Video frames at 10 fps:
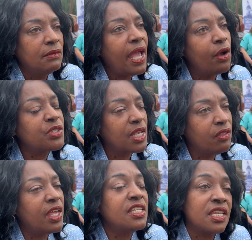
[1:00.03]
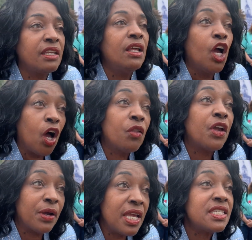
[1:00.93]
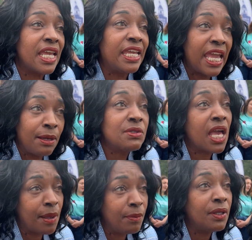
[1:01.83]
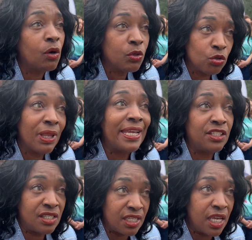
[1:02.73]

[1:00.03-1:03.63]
House and they said, oh, there is a game time bill. Would you like to see